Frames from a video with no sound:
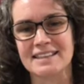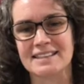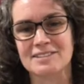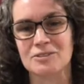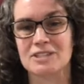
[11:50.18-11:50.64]

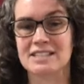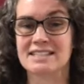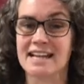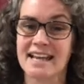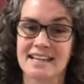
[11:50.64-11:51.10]
So the
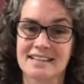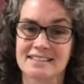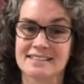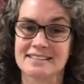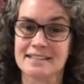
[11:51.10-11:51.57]
snake
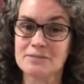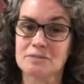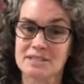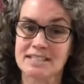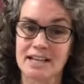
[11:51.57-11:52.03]
seemed to
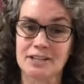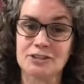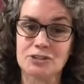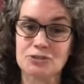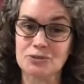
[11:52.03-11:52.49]
be telling
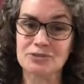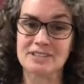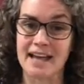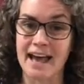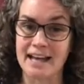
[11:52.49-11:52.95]
the truth
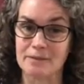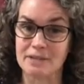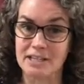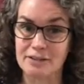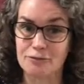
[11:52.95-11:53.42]
to Adam
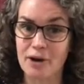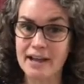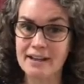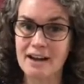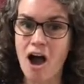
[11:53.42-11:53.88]
and Eve,
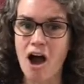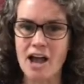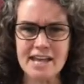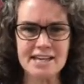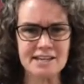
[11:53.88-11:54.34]
right?
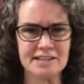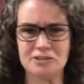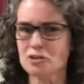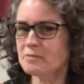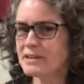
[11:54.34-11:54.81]
Eat it,
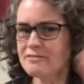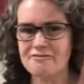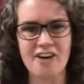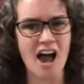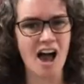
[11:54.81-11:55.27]
you'll be
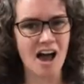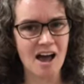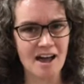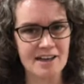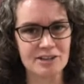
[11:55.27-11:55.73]

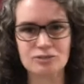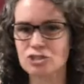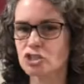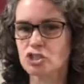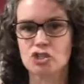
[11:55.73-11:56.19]
fine. You'll
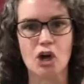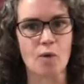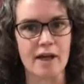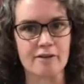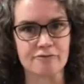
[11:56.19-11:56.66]
just know
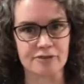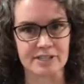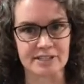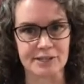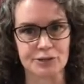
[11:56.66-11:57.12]

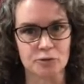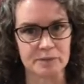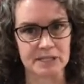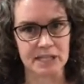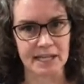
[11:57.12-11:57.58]
everything. You'll
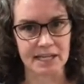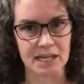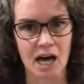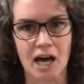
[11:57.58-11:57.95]
be like God.